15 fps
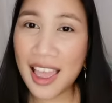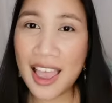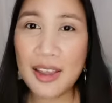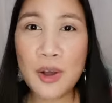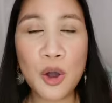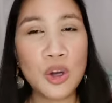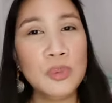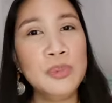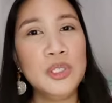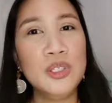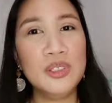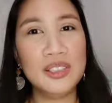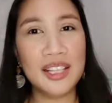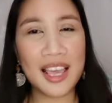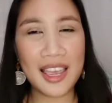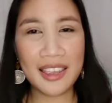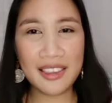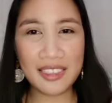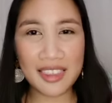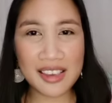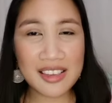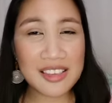I hope you like
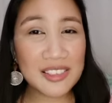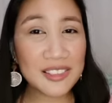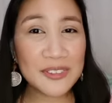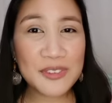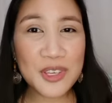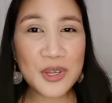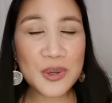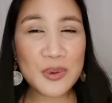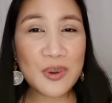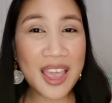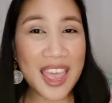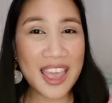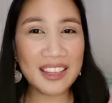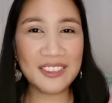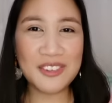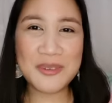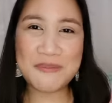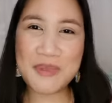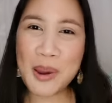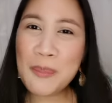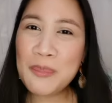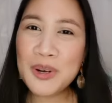this review, and
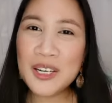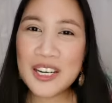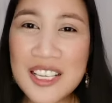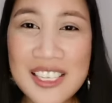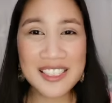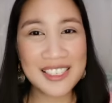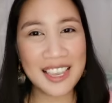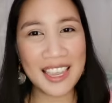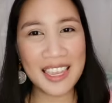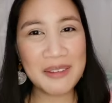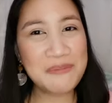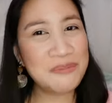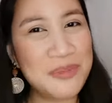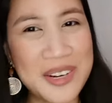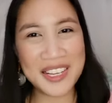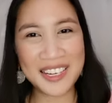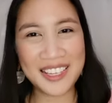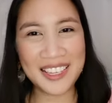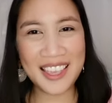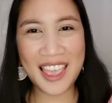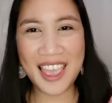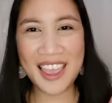remember, stay
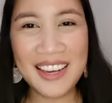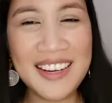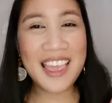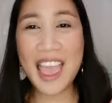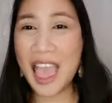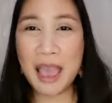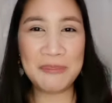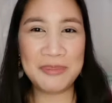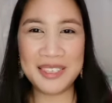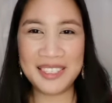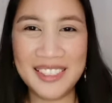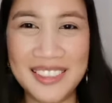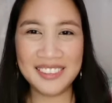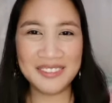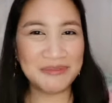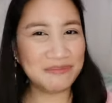pretty and happy.